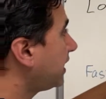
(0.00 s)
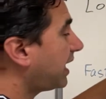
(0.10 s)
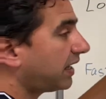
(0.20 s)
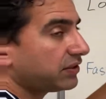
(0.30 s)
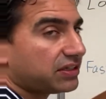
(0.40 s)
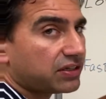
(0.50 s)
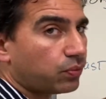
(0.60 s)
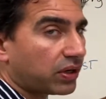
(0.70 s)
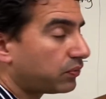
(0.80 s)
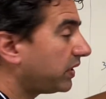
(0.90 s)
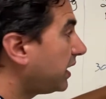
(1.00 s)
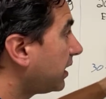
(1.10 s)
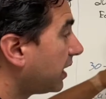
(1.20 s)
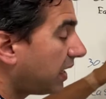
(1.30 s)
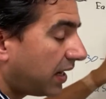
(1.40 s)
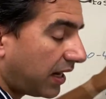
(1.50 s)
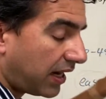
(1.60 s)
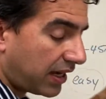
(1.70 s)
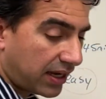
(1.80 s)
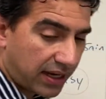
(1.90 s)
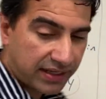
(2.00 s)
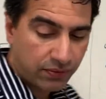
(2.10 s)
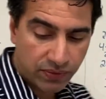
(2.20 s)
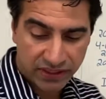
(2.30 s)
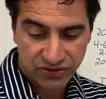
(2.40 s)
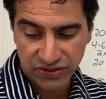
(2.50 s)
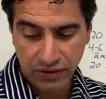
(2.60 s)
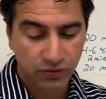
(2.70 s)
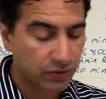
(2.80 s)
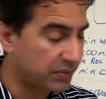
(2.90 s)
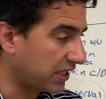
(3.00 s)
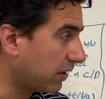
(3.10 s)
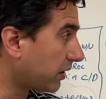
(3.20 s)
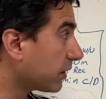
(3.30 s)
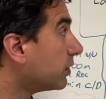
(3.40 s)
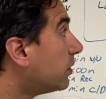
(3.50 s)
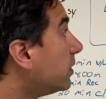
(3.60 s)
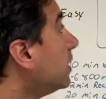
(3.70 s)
I only did 1 week. I didn't want to steal from the article,